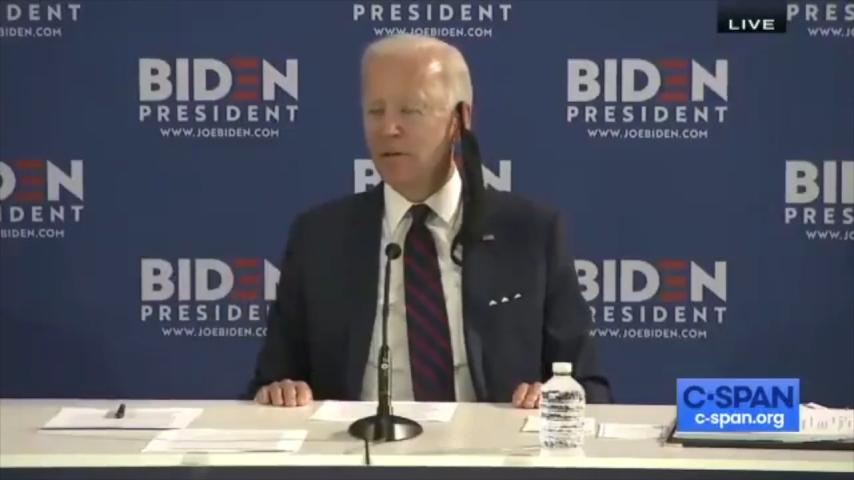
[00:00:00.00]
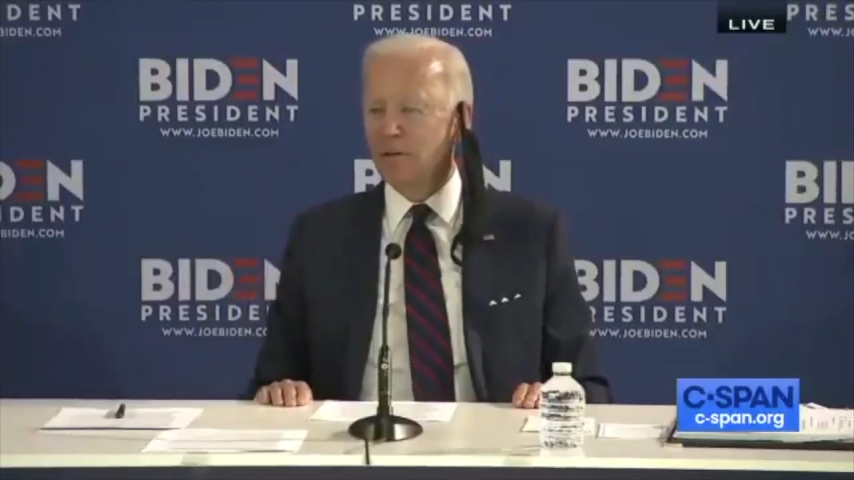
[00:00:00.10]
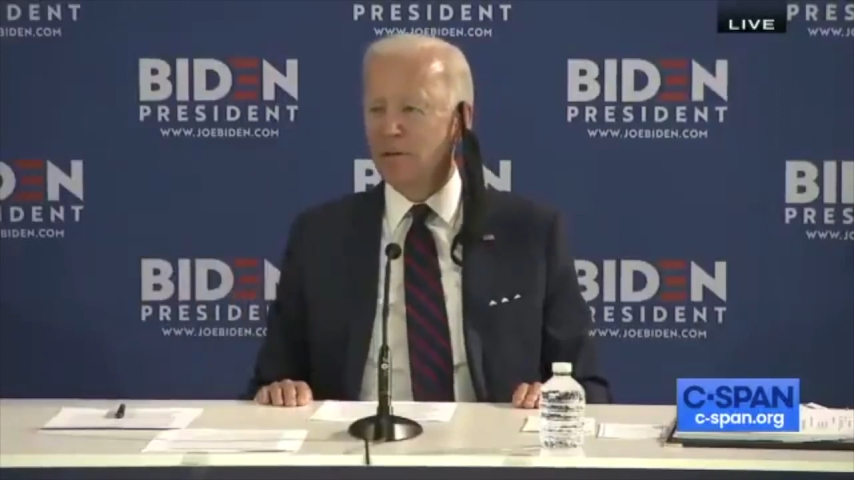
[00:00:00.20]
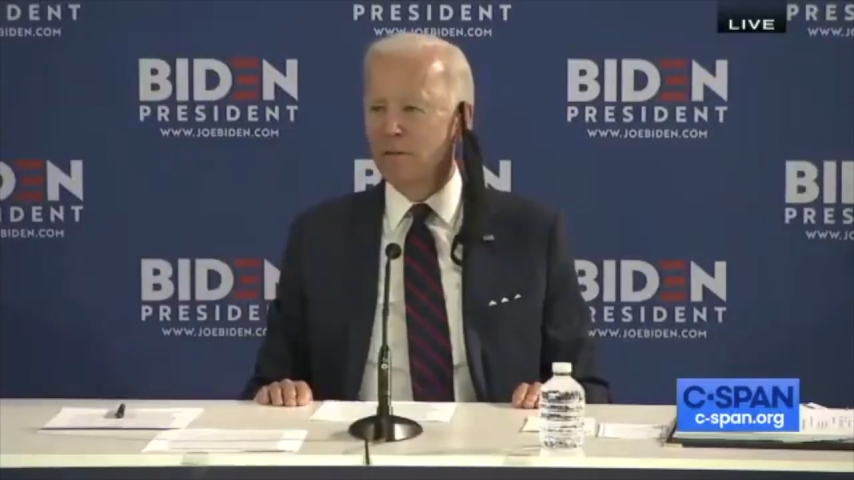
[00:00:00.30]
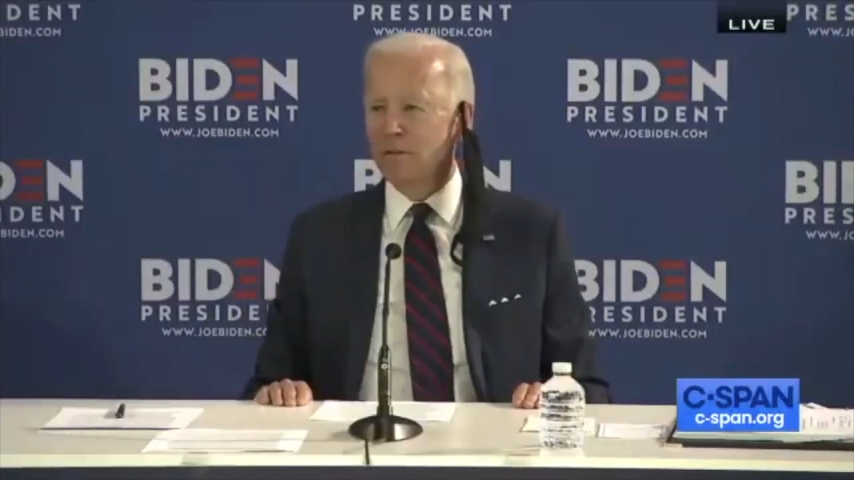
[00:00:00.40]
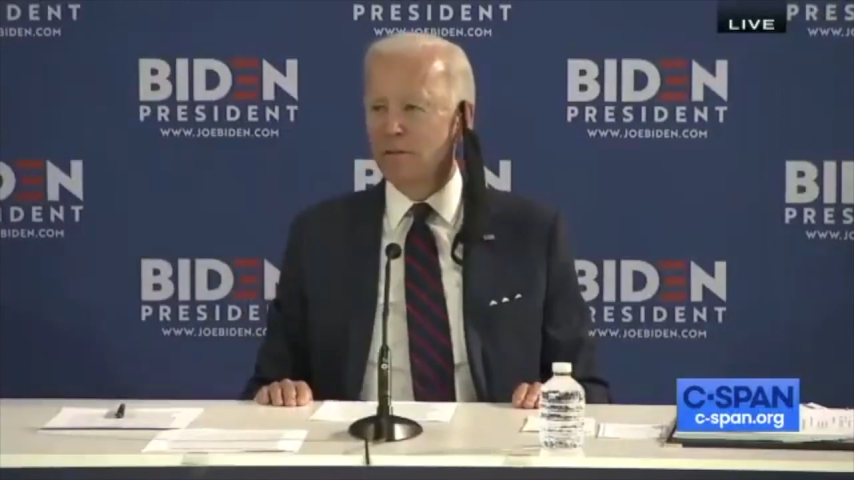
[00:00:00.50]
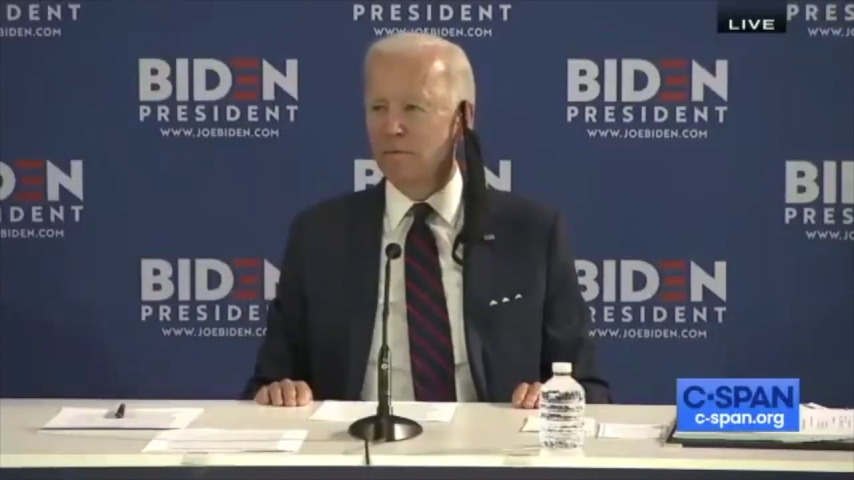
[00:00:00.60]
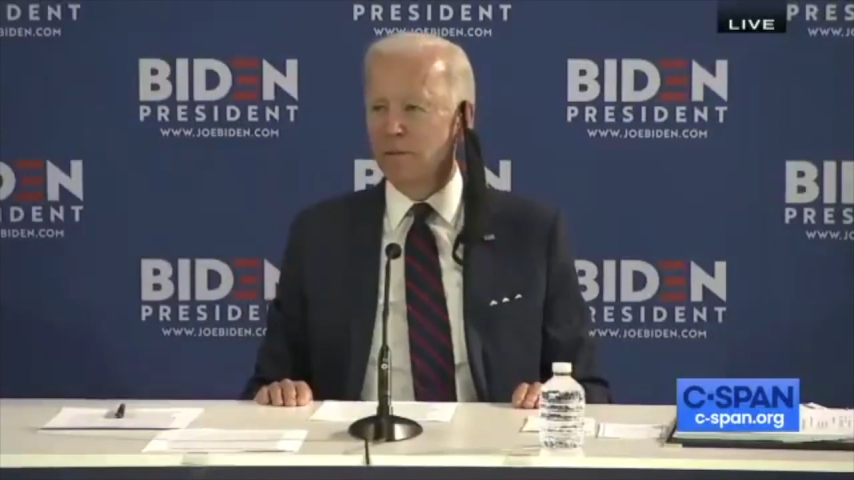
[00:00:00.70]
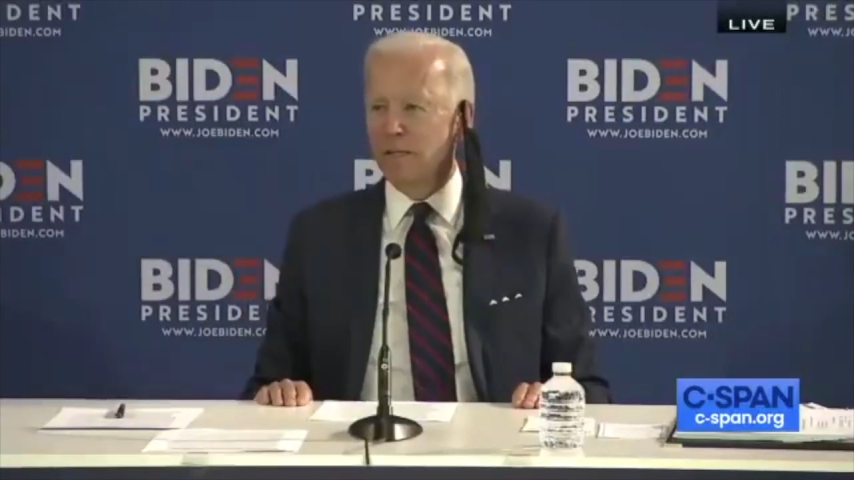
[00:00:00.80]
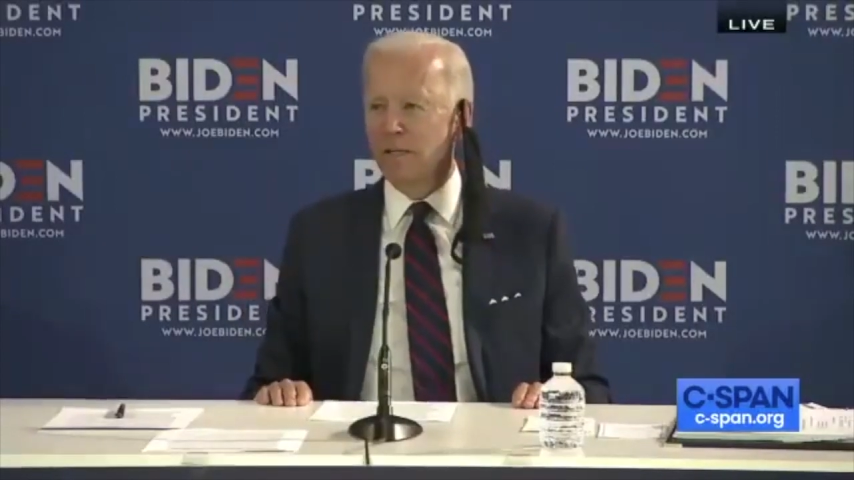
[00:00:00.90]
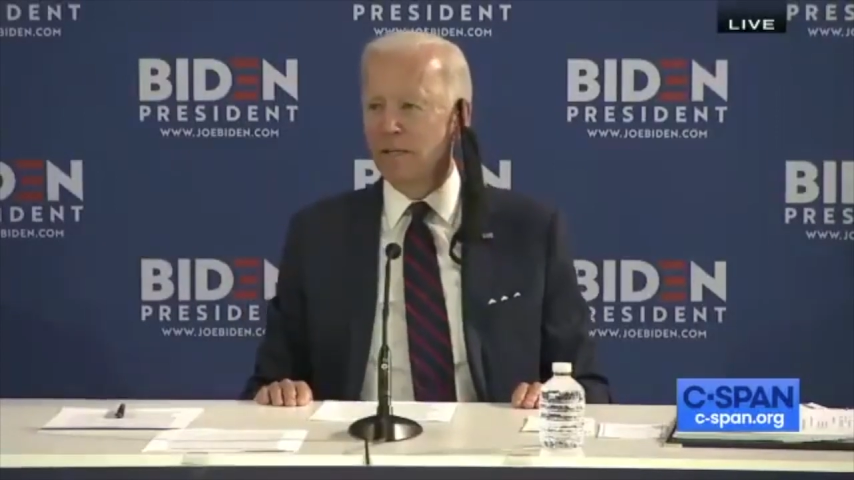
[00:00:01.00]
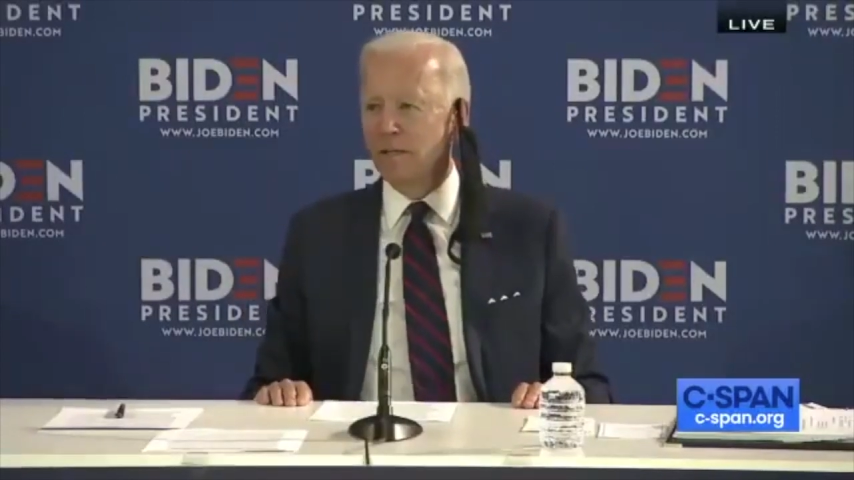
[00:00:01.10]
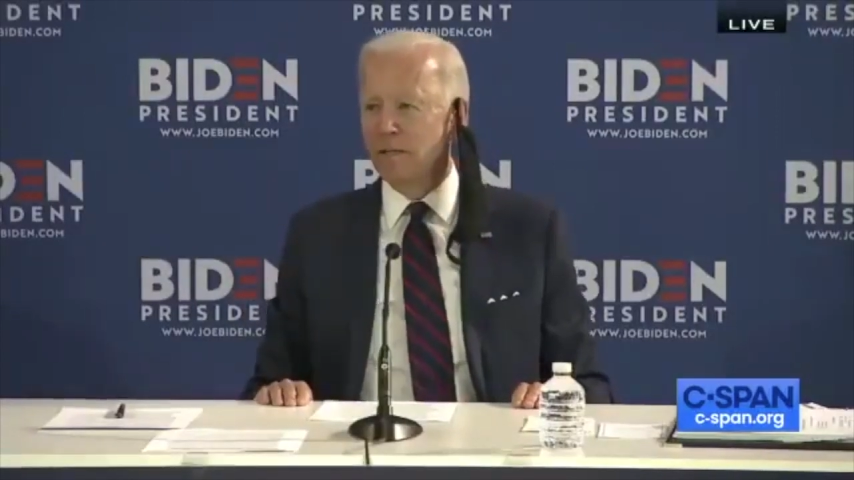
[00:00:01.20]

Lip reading: literally speaking,